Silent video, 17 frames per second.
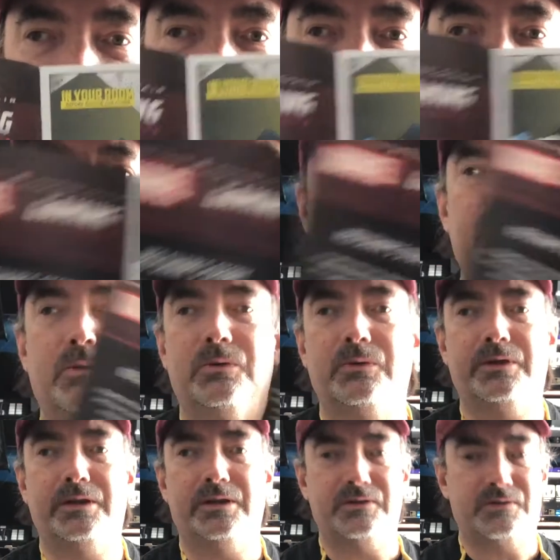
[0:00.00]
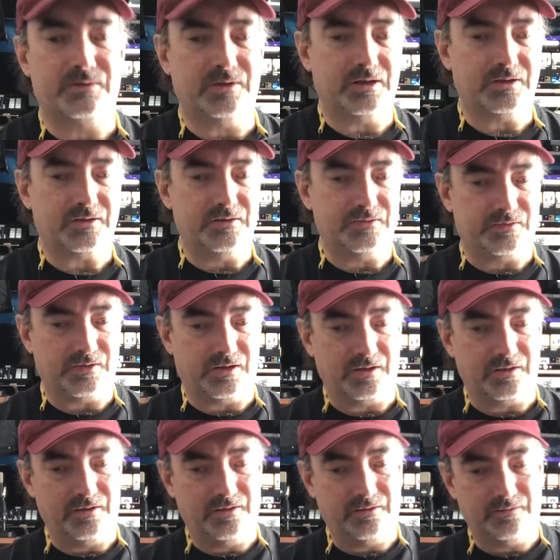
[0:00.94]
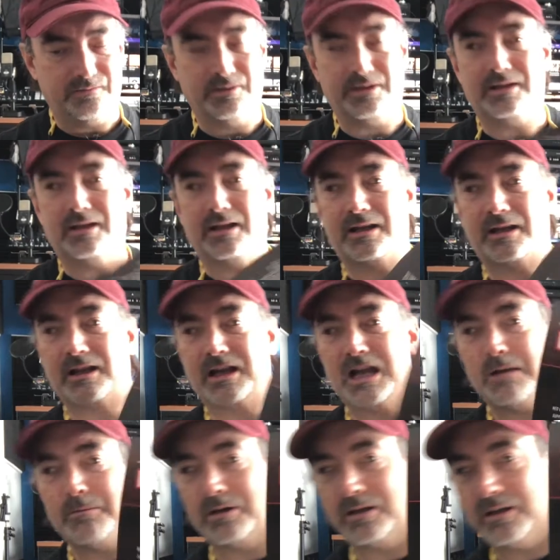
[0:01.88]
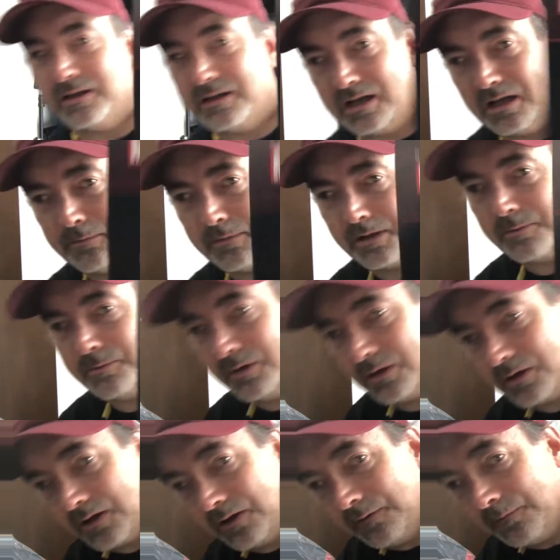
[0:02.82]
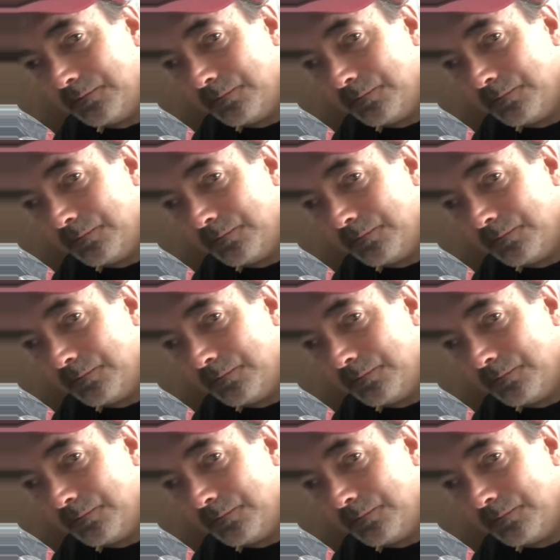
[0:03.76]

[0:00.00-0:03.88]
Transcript: And it's kind of cool. The instructions are written like a comic comic book.